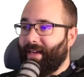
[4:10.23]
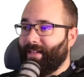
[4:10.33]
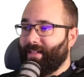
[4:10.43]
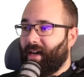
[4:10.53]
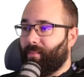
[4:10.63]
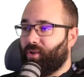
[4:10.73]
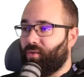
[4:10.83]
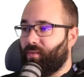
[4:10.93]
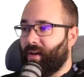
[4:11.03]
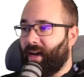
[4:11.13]
is up
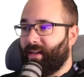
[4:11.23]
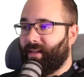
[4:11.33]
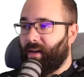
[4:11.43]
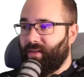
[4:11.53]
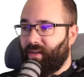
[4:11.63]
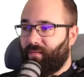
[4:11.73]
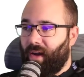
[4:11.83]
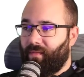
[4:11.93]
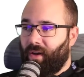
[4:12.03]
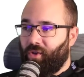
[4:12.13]
to nine thousand
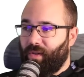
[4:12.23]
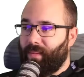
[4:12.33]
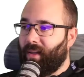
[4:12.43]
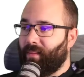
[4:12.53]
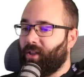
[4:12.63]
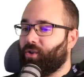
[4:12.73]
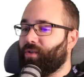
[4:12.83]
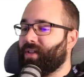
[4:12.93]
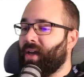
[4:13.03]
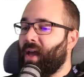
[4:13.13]
five hundred
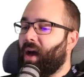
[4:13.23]
millimeters.